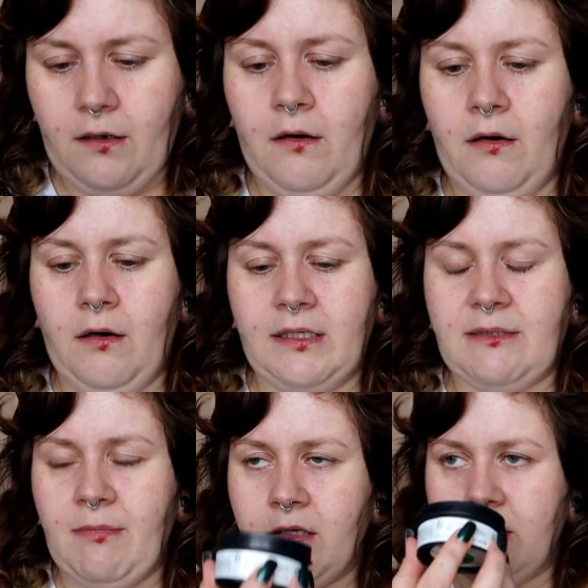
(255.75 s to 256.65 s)
Oh, it
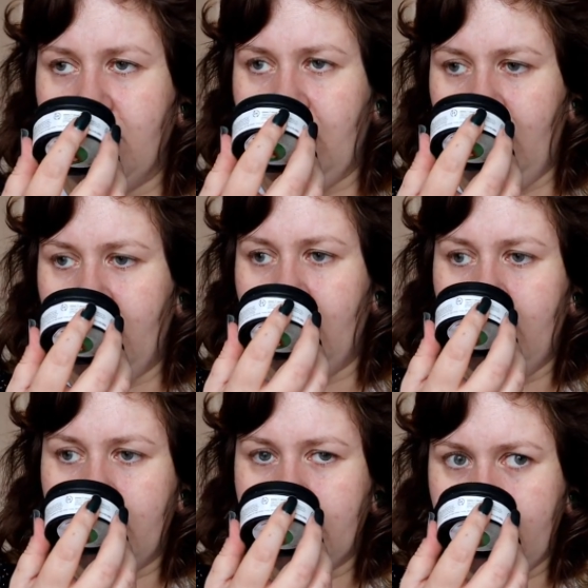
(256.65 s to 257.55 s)
smells so good.
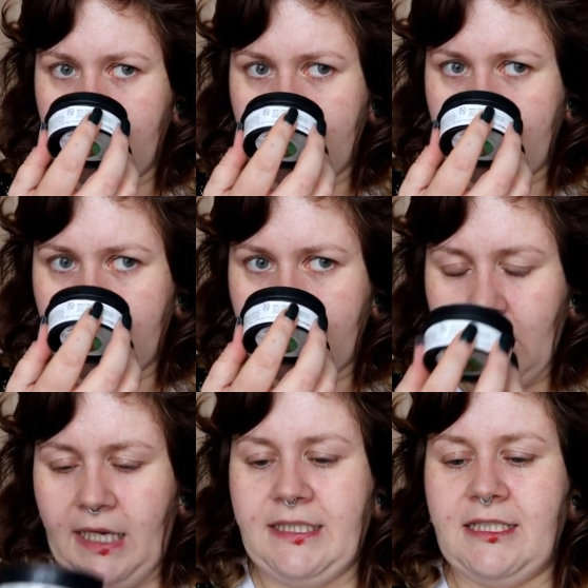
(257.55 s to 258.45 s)

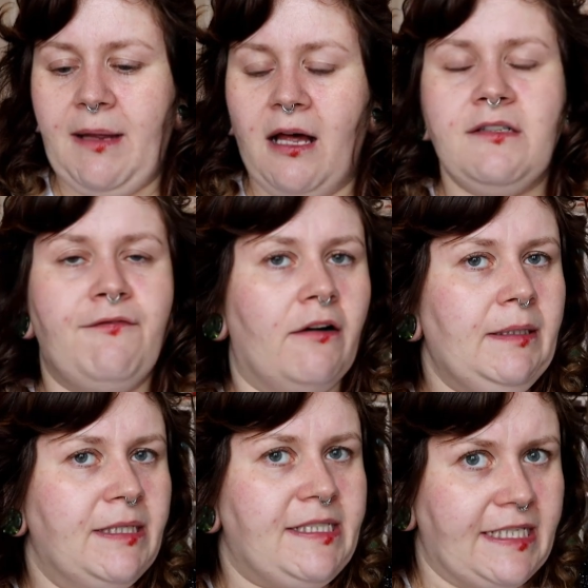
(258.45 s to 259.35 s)
It smells very
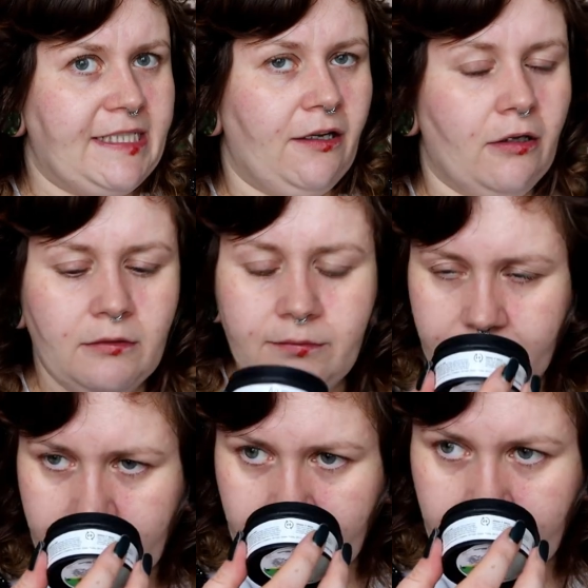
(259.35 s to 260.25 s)
medicinal,
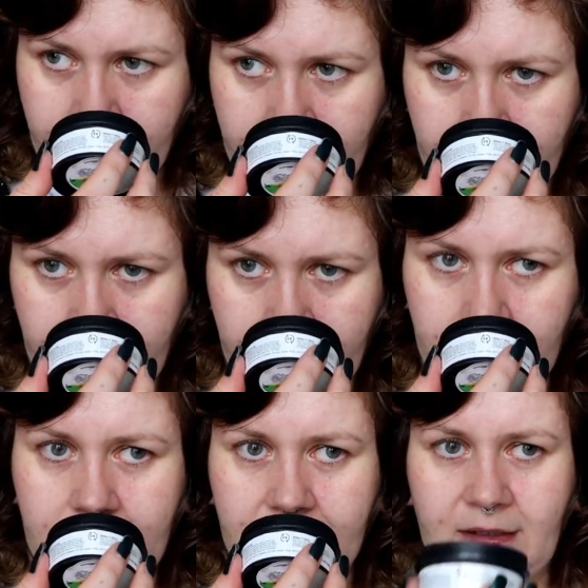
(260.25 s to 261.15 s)

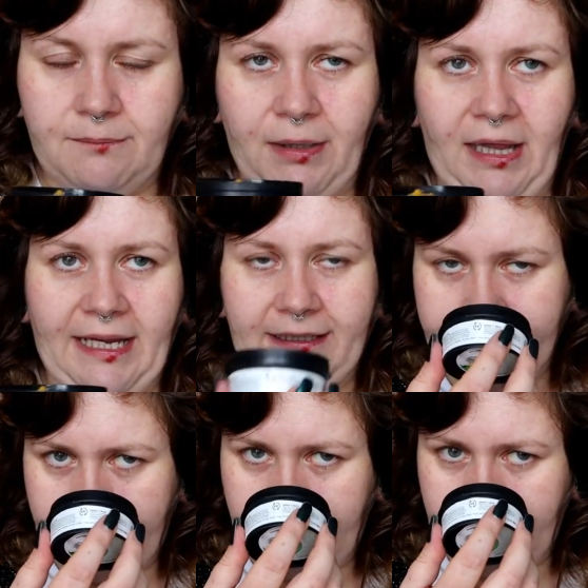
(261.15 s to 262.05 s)
but like
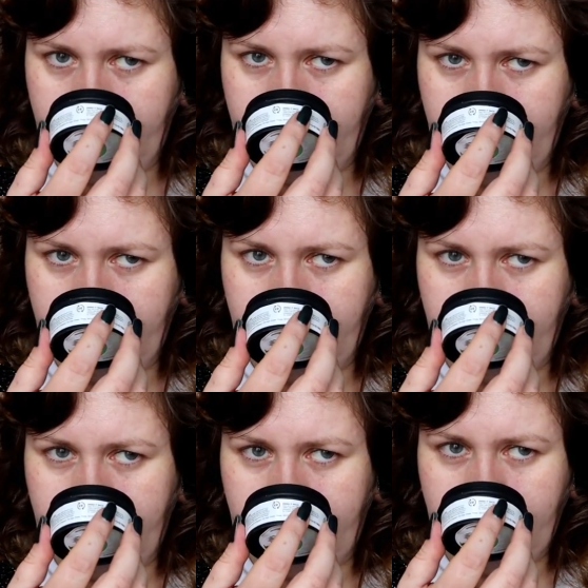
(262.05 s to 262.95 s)

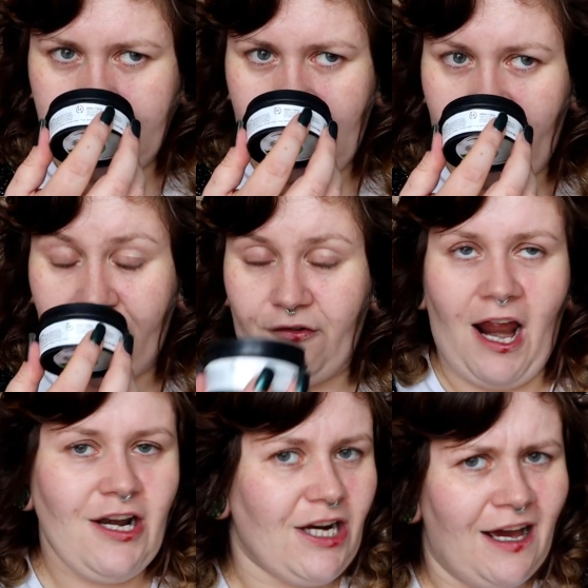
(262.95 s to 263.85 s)

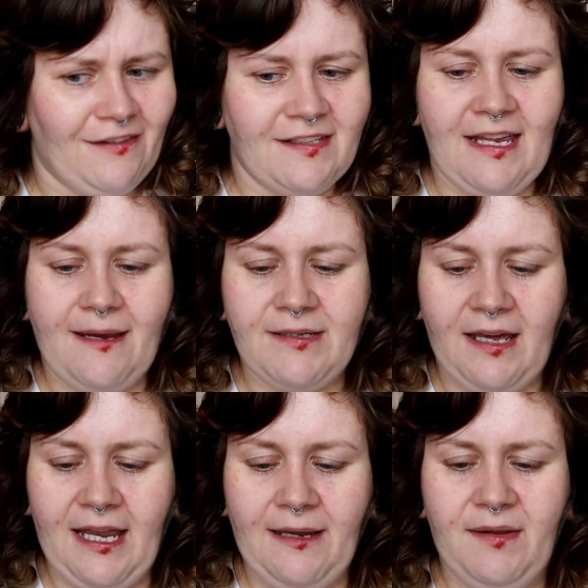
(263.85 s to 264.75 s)
fresh at the same
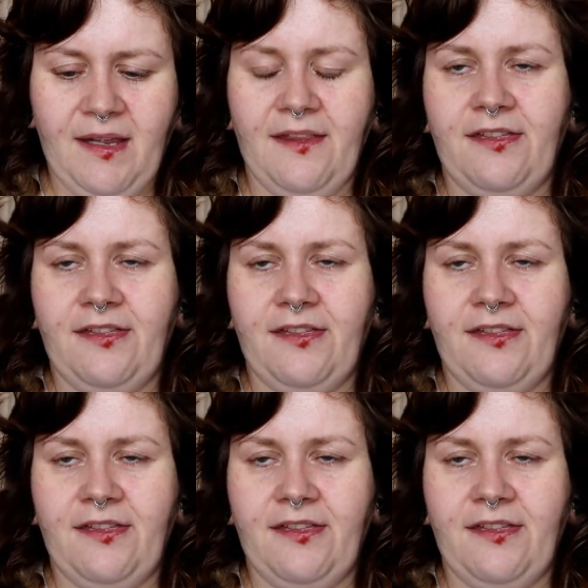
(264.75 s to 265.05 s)
time.